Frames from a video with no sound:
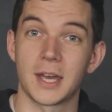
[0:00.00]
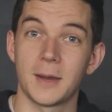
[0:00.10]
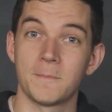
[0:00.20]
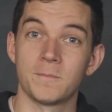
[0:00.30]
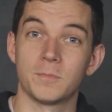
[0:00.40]

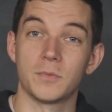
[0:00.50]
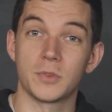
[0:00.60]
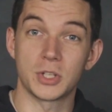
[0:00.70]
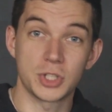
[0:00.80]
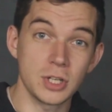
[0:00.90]

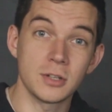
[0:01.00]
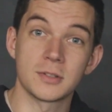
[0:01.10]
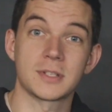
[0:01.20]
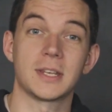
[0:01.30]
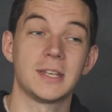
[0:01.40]
the
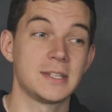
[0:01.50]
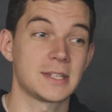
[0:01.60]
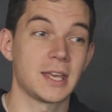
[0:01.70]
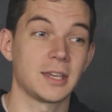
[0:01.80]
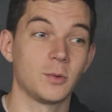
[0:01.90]
Jews, he's
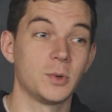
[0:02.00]
saying,